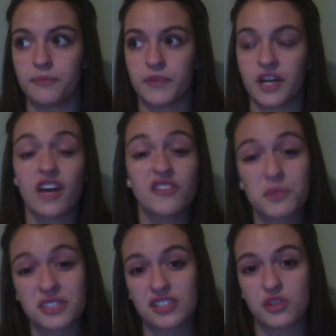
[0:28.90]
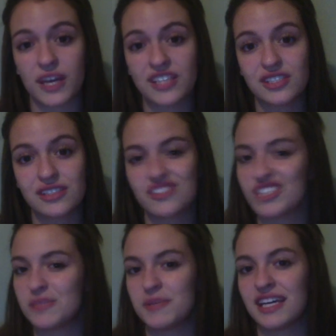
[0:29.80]
uncomfortable situations
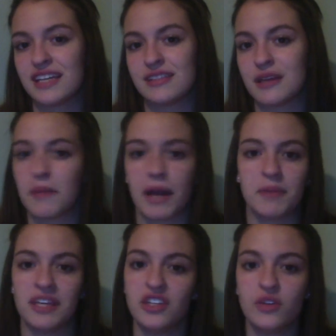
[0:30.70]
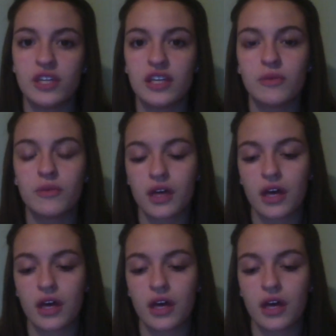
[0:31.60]
just because it might be new to you,